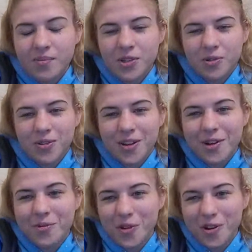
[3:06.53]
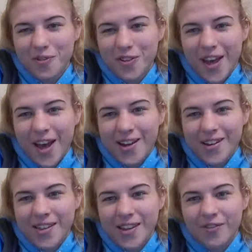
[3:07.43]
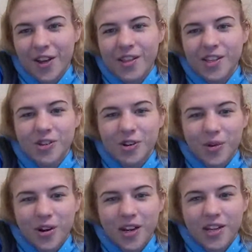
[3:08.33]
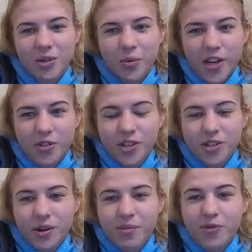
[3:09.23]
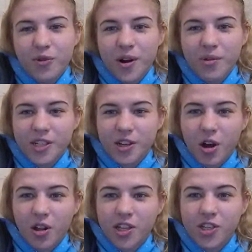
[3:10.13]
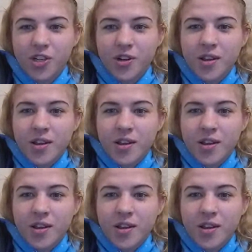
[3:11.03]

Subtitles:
So cutting wood for that, and then finally started working as a waitress right before I went to college.